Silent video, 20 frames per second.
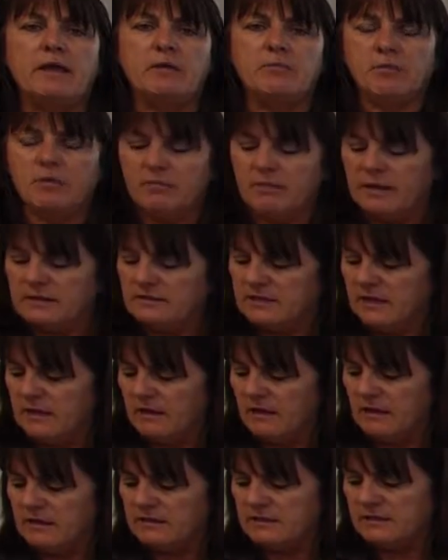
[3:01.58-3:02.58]

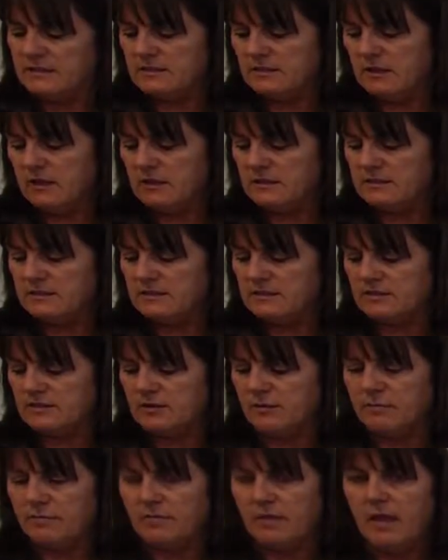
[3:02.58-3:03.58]
implementing a
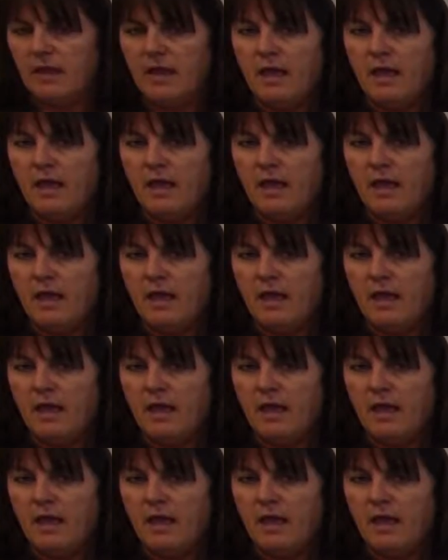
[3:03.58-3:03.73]
system?